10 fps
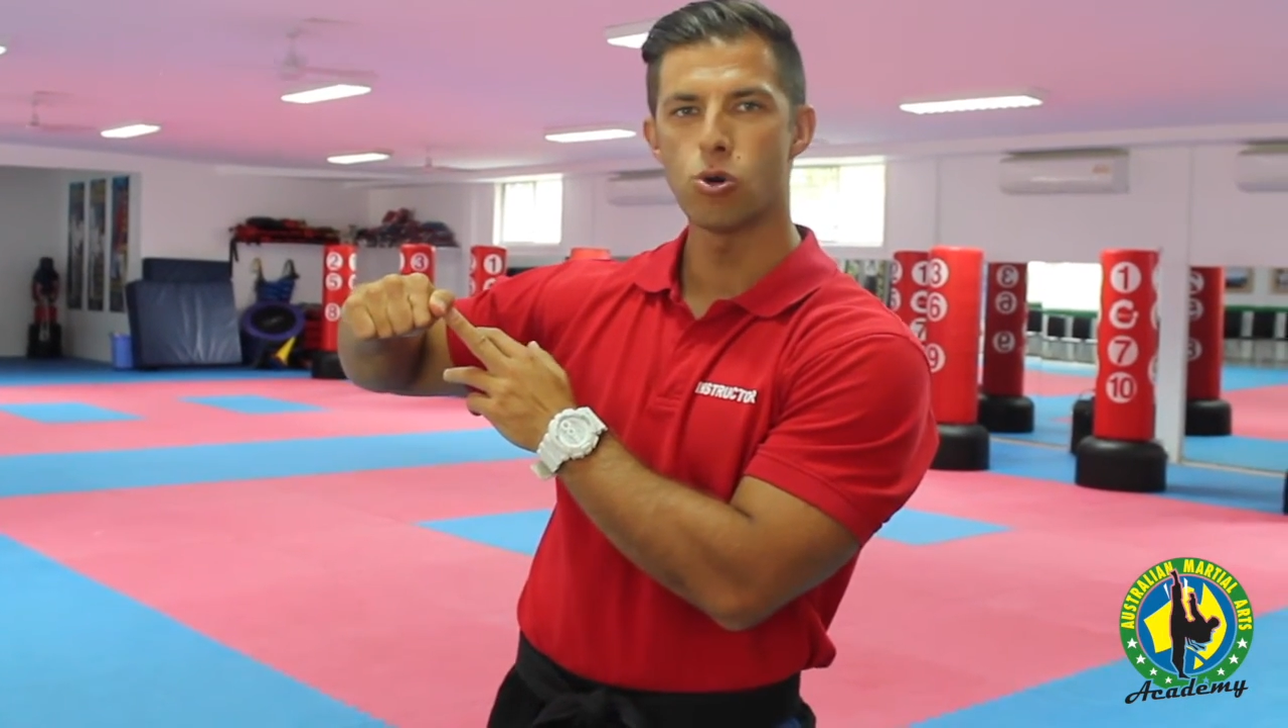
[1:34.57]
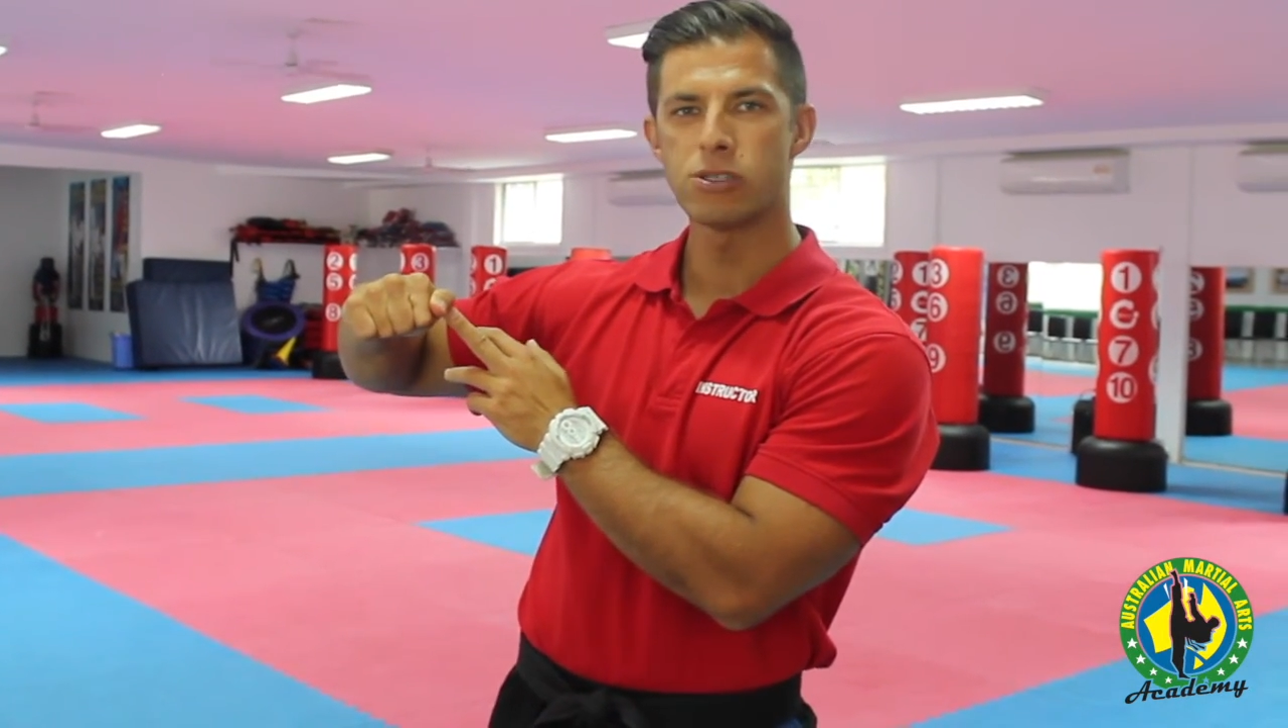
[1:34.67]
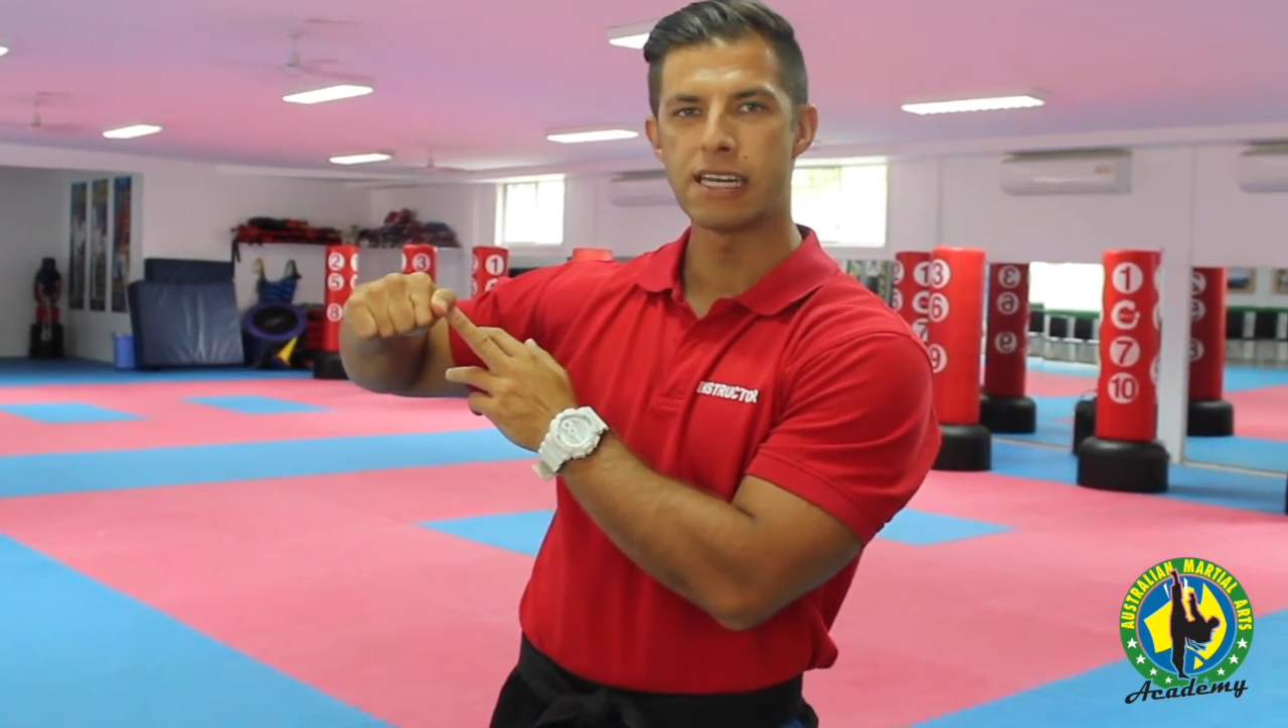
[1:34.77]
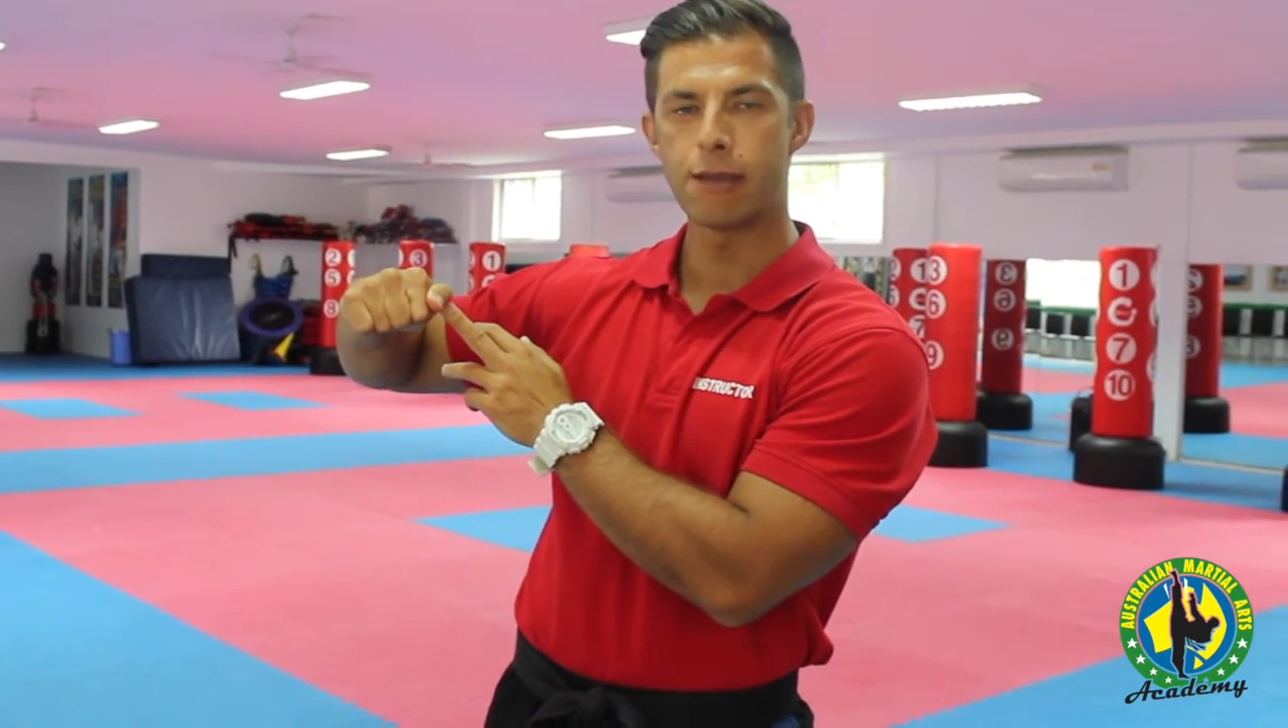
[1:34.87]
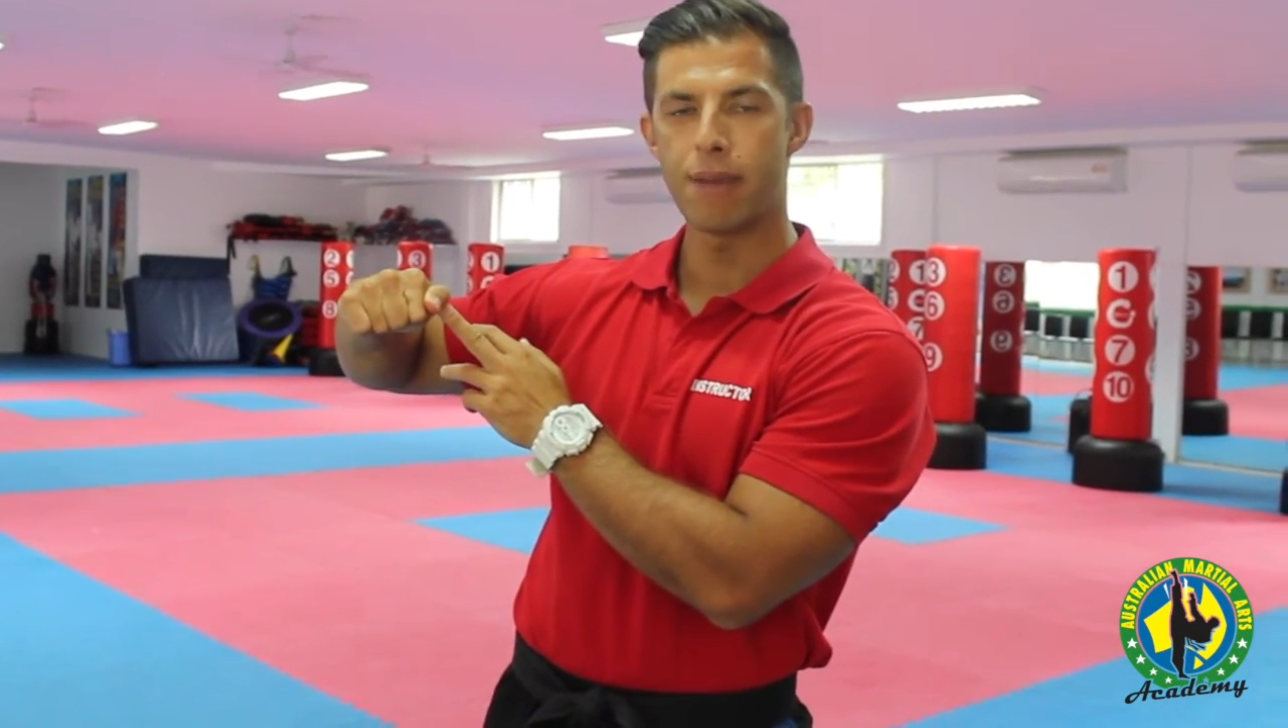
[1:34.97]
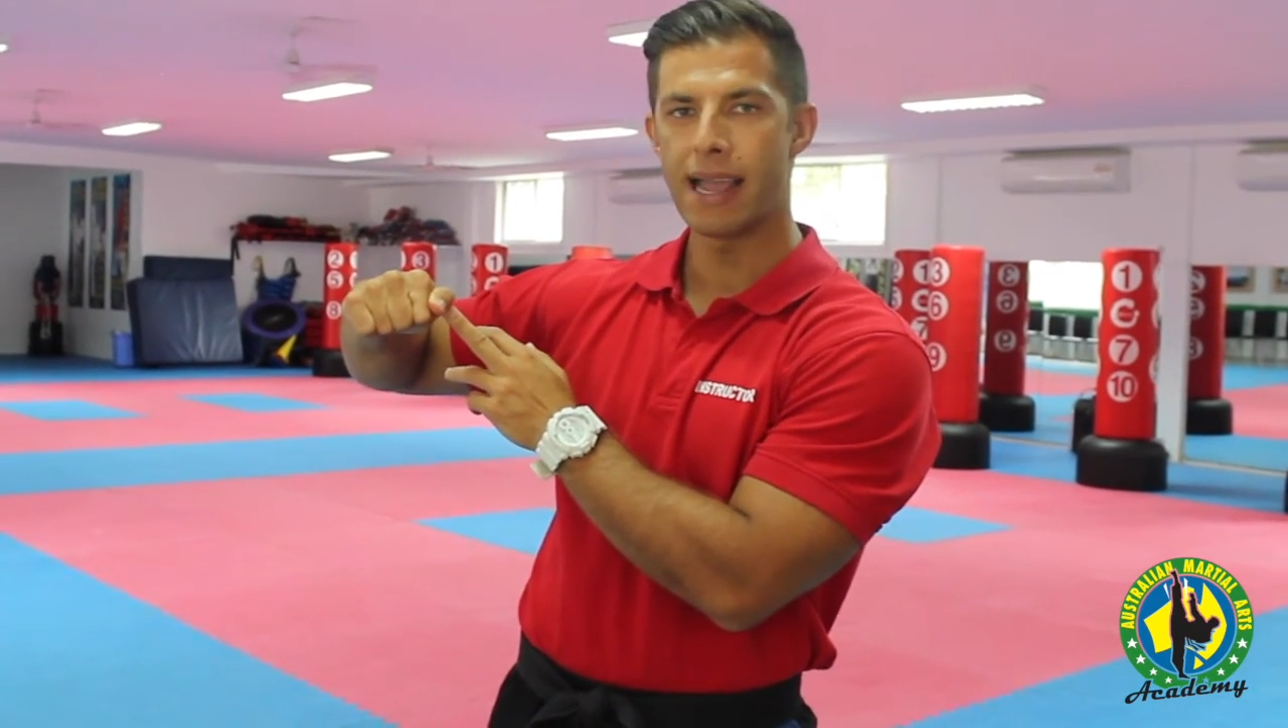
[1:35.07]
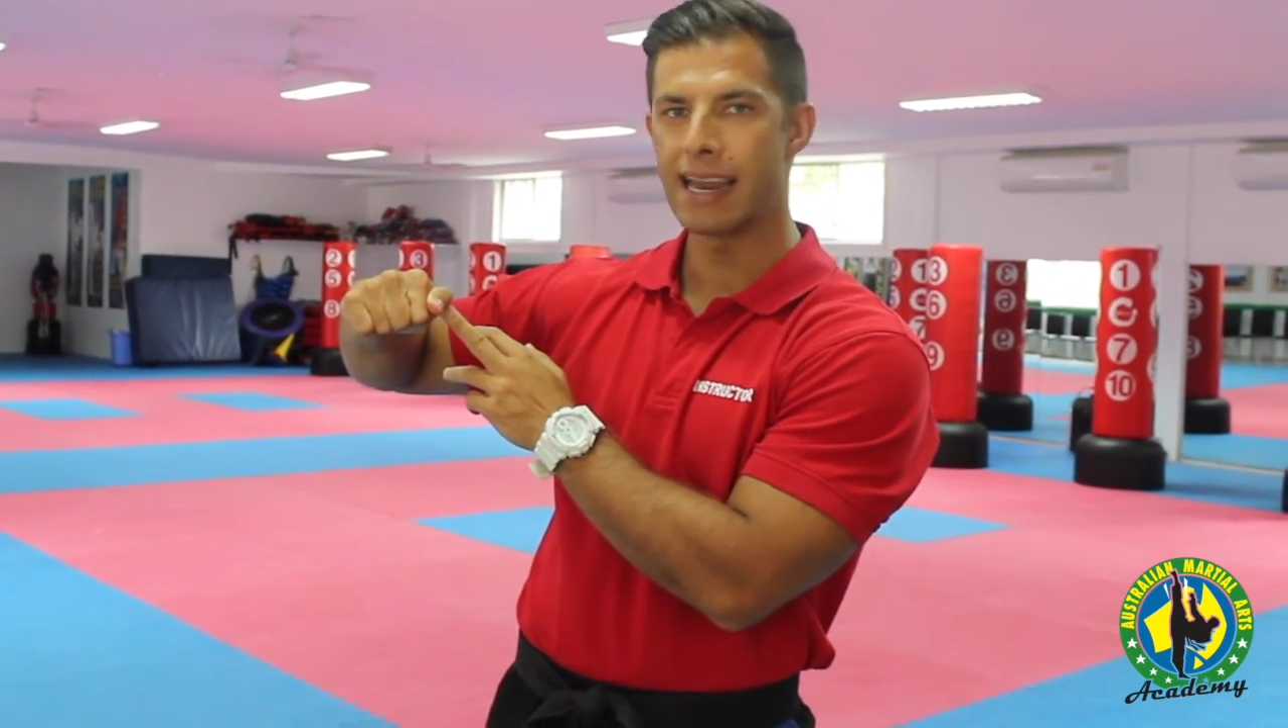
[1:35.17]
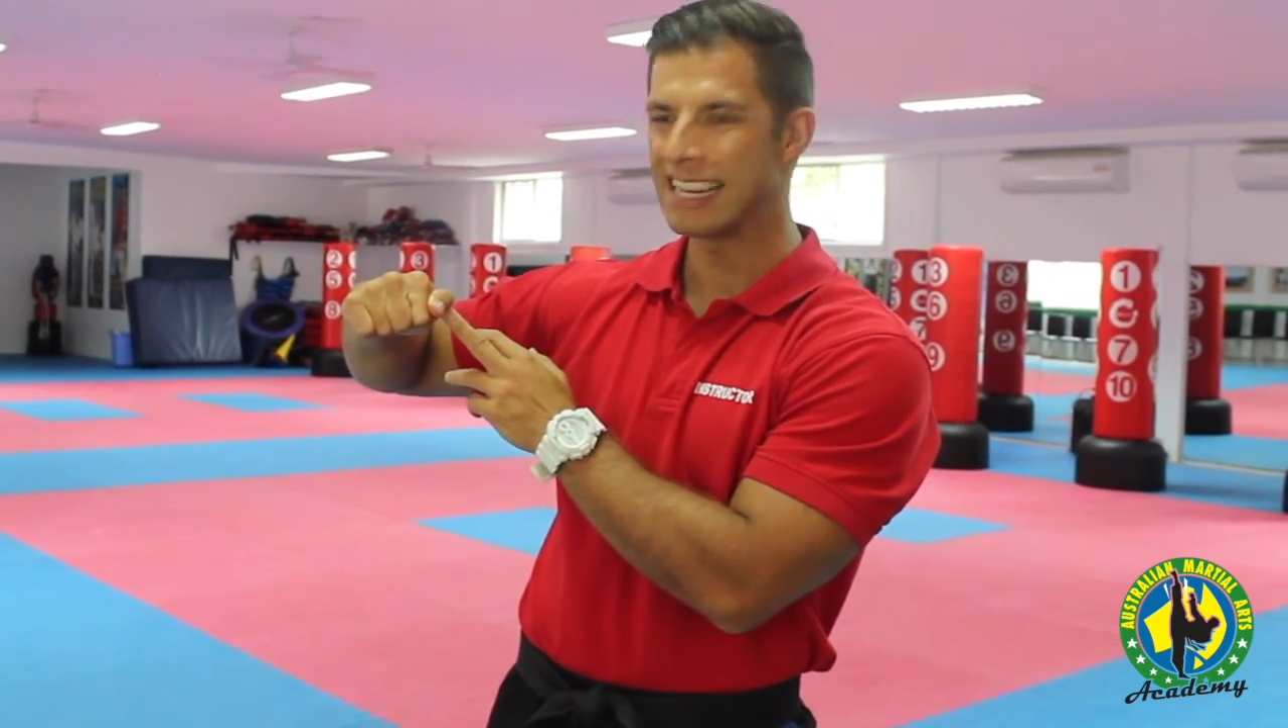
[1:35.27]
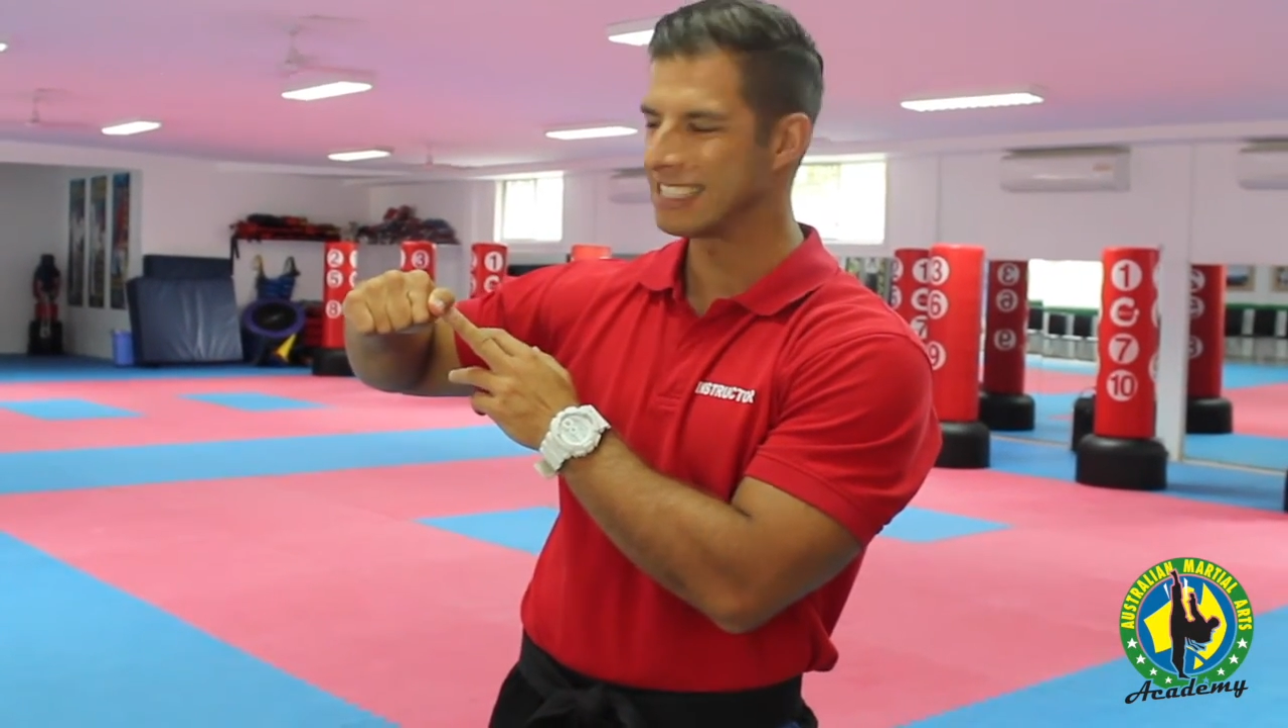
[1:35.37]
cause any pain,